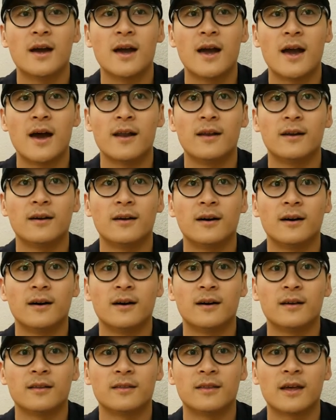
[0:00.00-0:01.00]
and
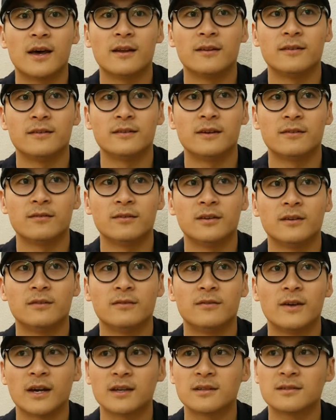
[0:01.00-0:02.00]
uh, that definitely
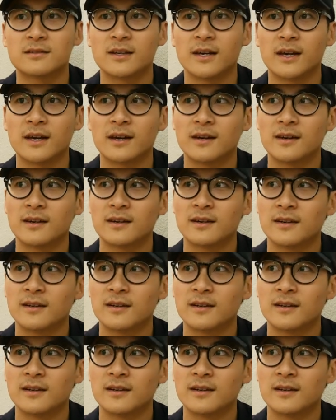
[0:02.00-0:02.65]
affects like